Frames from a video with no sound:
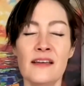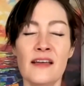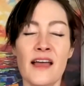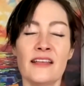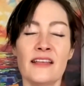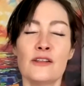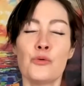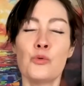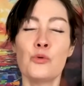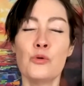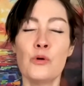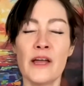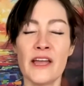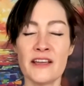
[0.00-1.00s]
and the
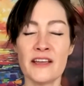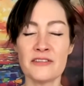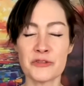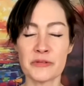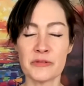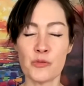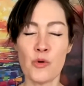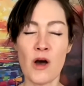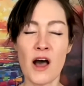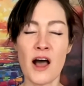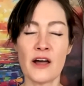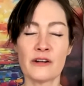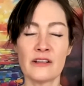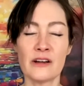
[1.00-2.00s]
waves of the
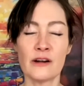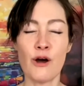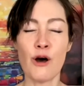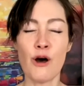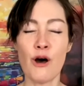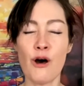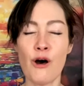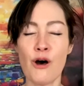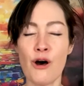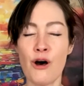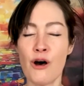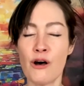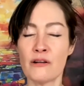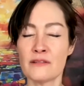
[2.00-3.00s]
water, they're
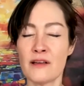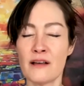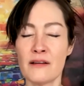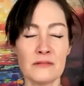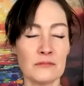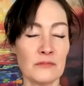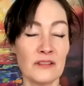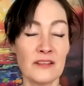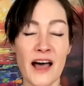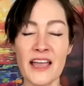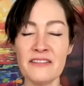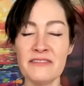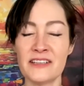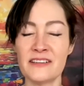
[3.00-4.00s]
all
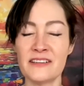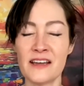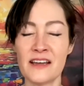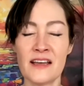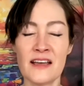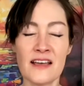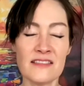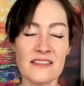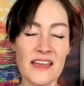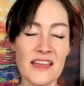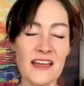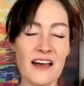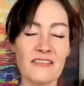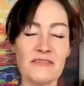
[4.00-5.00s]
livened. They
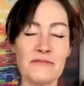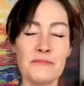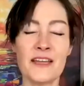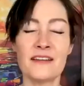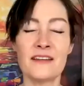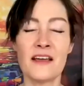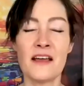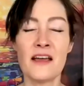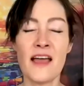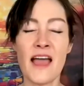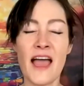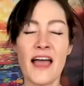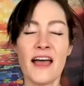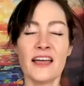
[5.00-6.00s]
have been
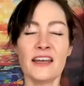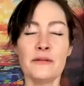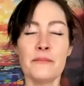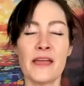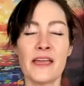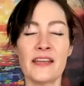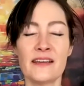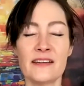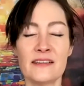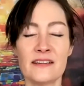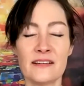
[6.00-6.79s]
animated.